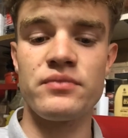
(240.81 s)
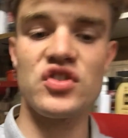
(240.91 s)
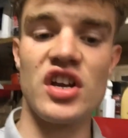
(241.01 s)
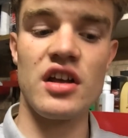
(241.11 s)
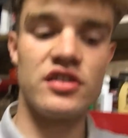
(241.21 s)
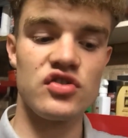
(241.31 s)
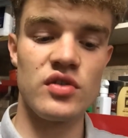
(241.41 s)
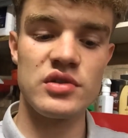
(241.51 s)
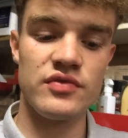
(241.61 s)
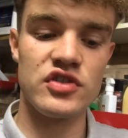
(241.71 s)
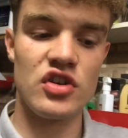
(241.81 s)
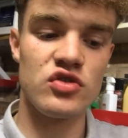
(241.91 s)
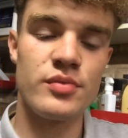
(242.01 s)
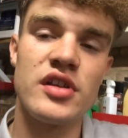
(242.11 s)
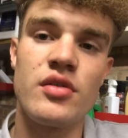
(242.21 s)
Check out the description for
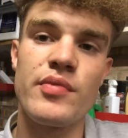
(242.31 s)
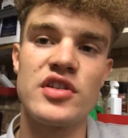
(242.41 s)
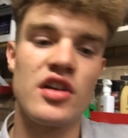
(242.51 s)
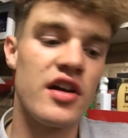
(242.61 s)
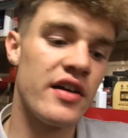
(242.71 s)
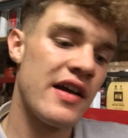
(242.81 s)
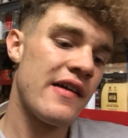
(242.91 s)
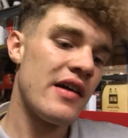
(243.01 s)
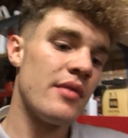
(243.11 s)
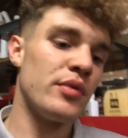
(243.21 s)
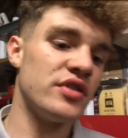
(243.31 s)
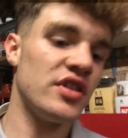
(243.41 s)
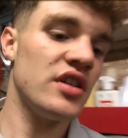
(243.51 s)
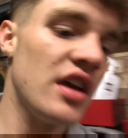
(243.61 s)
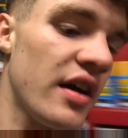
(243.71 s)
social media and bits like that. But
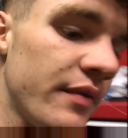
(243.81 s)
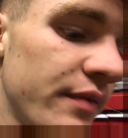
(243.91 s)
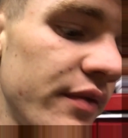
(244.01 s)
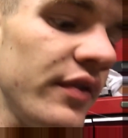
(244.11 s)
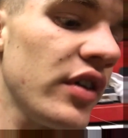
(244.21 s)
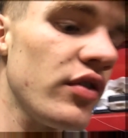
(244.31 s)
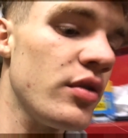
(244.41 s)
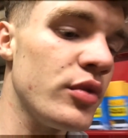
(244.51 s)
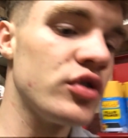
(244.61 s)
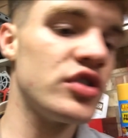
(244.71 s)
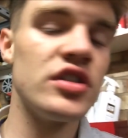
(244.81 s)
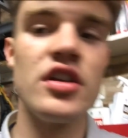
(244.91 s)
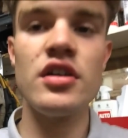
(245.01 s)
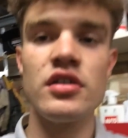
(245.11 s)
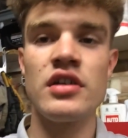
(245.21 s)
yeah, thank you very much, and
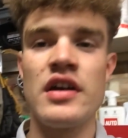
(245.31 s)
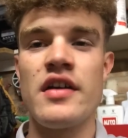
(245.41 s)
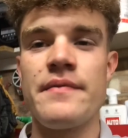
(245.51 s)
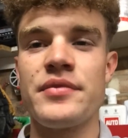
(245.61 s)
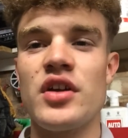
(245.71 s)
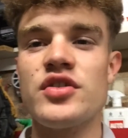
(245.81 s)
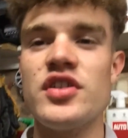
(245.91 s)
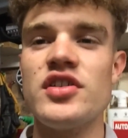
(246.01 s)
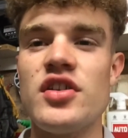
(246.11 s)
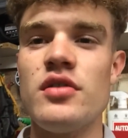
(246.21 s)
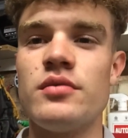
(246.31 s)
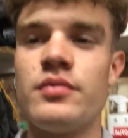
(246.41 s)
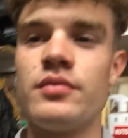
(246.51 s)
I'll see you soon.